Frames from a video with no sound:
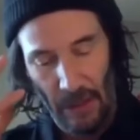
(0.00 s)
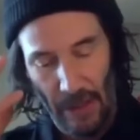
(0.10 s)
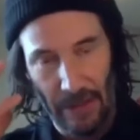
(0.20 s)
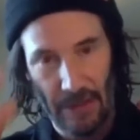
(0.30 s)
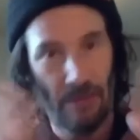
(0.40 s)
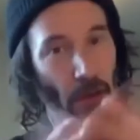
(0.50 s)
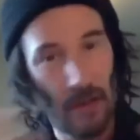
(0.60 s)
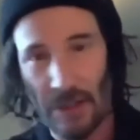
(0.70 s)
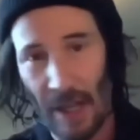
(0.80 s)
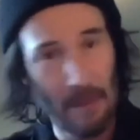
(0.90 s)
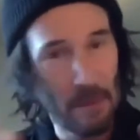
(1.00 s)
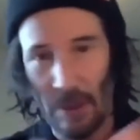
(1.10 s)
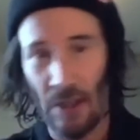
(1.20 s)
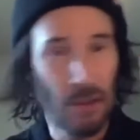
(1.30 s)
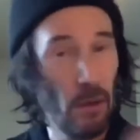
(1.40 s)
you know, that's for our times,
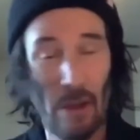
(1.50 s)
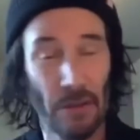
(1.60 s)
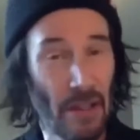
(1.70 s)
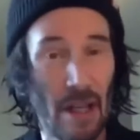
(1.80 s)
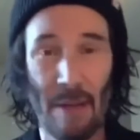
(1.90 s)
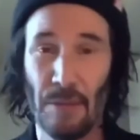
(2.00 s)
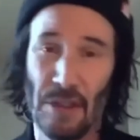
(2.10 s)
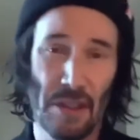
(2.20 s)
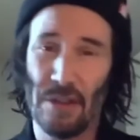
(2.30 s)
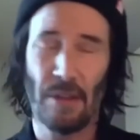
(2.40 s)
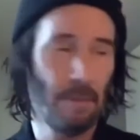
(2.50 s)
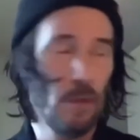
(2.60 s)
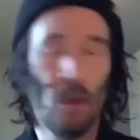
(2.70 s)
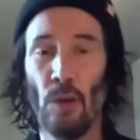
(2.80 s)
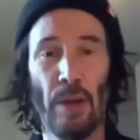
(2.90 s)
but also all times, just
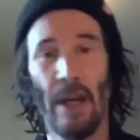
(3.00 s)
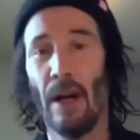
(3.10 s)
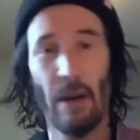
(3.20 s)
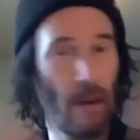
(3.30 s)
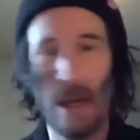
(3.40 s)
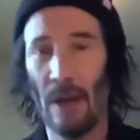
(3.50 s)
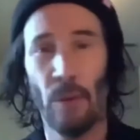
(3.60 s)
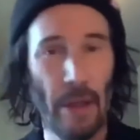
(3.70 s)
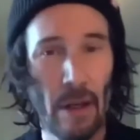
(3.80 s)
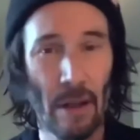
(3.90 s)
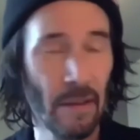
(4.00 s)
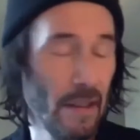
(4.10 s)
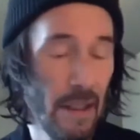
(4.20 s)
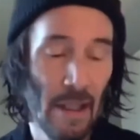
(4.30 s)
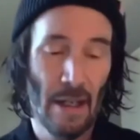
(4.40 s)
who we are, how we
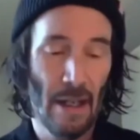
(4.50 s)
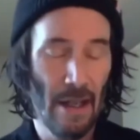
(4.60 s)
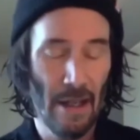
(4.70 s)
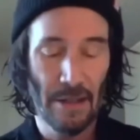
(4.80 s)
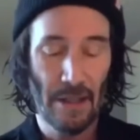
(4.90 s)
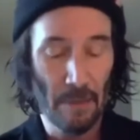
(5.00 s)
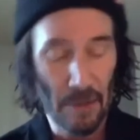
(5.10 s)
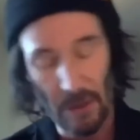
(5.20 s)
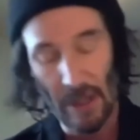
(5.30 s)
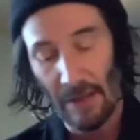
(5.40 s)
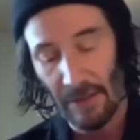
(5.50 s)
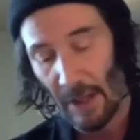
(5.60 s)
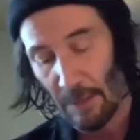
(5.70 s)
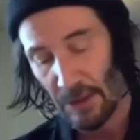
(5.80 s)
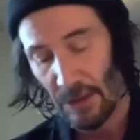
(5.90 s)
are. And, so to have
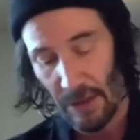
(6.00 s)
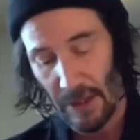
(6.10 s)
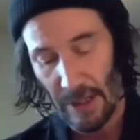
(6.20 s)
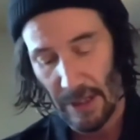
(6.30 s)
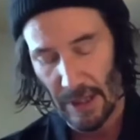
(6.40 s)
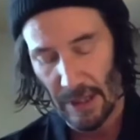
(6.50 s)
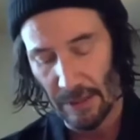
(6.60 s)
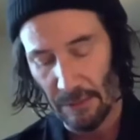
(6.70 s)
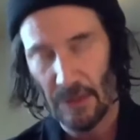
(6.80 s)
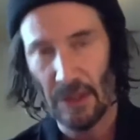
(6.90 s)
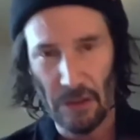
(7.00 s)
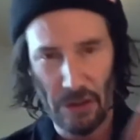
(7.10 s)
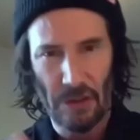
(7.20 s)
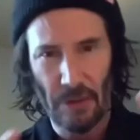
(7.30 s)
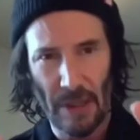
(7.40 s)
the opportunity to kind
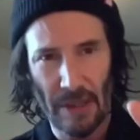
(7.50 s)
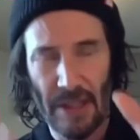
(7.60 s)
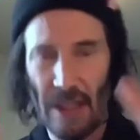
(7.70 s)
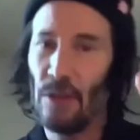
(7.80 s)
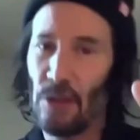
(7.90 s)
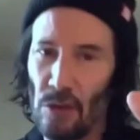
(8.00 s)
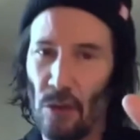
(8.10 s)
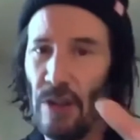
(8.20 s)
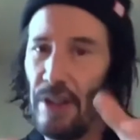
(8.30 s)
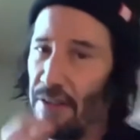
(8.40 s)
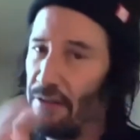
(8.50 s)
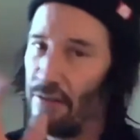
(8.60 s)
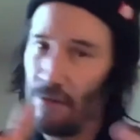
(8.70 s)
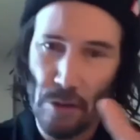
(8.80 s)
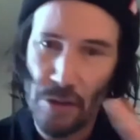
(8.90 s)
of tell the story,
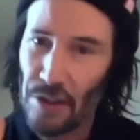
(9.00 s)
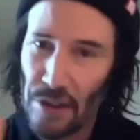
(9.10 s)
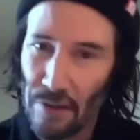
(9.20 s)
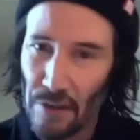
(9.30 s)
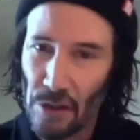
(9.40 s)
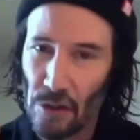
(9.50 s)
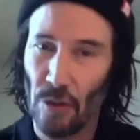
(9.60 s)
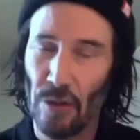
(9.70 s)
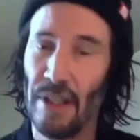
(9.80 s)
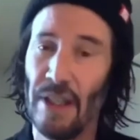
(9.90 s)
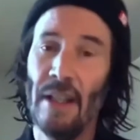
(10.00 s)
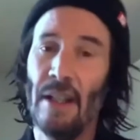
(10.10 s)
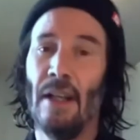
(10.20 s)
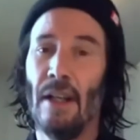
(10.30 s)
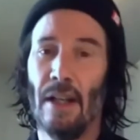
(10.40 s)
different versions of the story,
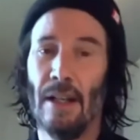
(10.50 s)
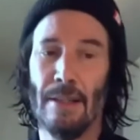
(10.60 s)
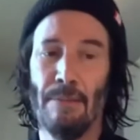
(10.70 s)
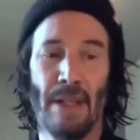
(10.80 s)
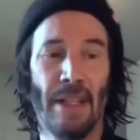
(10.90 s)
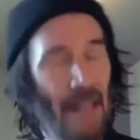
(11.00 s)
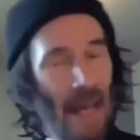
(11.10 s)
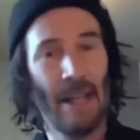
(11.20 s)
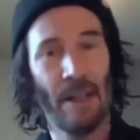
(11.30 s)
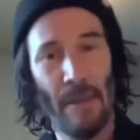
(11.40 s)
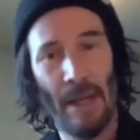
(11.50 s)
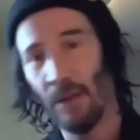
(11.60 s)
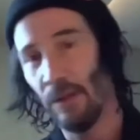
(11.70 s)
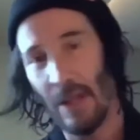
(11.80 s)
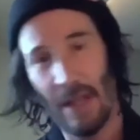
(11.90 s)
in
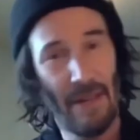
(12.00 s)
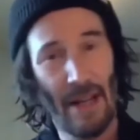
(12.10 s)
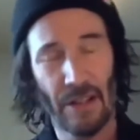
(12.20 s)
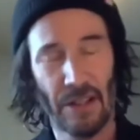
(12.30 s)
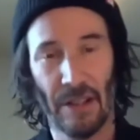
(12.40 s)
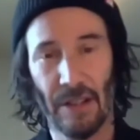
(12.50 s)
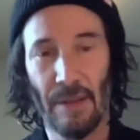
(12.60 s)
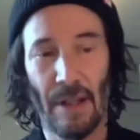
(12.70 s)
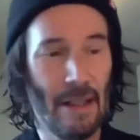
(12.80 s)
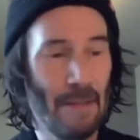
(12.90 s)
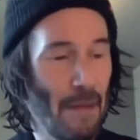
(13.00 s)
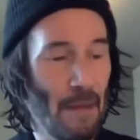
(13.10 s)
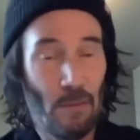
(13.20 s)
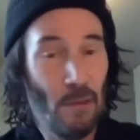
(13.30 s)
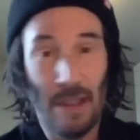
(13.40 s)
anime or live action,
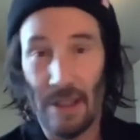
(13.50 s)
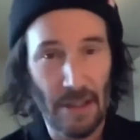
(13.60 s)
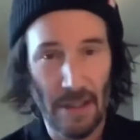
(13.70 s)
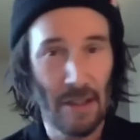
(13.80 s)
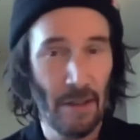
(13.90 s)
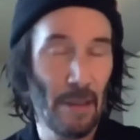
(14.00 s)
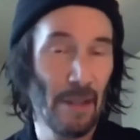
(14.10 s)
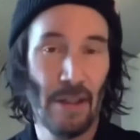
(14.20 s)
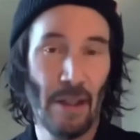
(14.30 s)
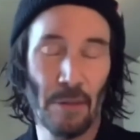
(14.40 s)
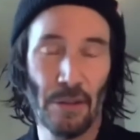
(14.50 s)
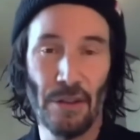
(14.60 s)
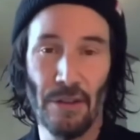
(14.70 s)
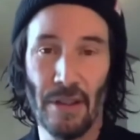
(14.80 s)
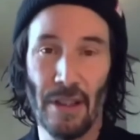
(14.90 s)
I'm really excited about the
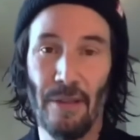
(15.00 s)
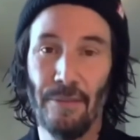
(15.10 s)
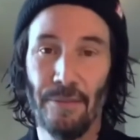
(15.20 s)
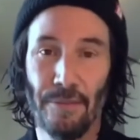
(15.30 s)
opportunity.